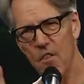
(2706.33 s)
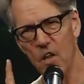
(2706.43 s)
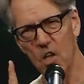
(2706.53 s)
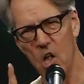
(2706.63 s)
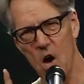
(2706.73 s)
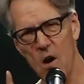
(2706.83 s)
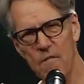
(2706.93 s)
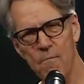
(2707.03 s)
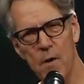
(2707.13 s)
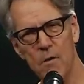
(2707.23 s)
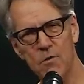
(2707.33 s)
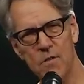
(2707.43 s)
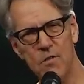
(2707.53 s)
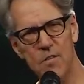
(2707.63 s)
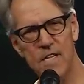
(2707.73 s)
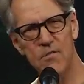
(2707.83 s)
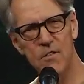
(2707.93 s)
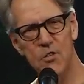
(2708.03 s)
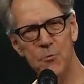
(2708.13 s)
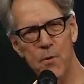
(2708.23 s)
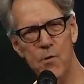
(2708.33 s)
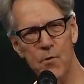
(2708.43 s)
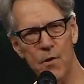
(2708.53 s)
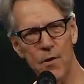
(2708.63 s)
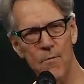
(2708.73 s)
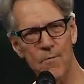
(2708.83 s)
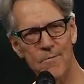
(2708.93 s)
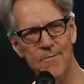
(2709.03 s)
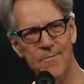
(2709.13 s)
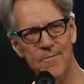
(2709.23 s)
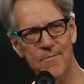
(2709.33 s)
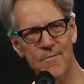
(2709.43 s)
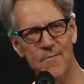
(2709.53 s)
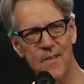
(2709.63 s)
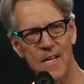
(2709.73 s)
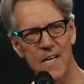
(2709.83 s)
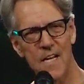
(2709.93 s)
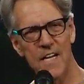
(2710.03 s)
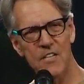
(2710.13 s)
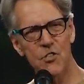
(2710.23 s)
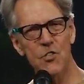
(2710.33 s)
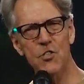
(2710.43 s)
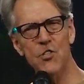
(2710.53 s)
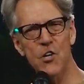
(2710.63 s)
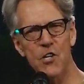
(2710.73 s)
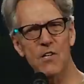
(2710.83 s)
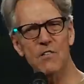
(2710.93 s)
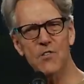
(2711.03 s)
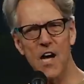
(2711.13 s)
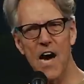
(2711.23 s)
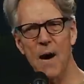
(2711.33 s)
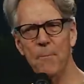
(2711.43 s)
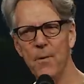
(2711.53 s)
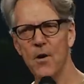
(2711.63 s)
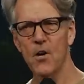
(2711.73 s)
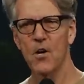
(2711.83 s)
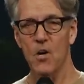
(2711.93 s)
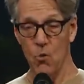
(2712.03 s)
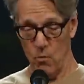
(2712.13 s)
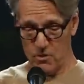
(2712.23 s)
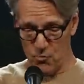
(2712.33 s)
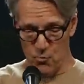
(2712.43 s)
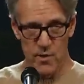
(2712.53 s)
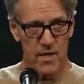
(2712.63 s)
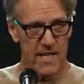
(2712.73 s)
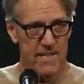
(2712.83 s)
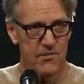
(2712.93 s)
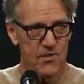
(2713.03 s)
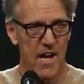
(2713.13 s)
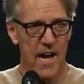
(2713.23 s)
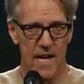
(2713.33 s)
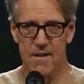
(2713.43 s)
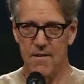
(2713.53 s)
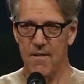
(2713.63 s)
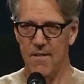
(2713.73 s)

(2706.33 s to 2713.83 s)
The law of Moses is the spoon, it stirs up what's really inside